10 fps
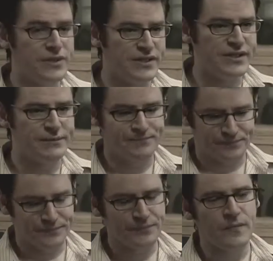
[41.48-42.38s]
producer
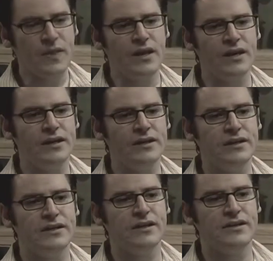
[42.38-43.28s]

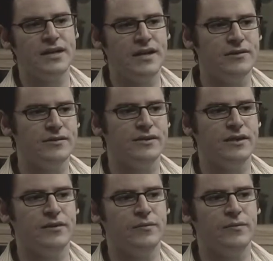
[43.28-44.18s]
it entails
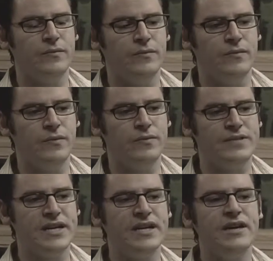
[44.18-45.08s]

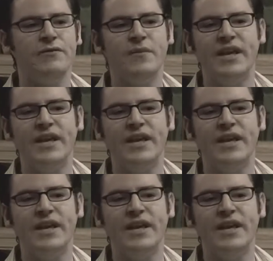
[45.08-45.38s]
taking care of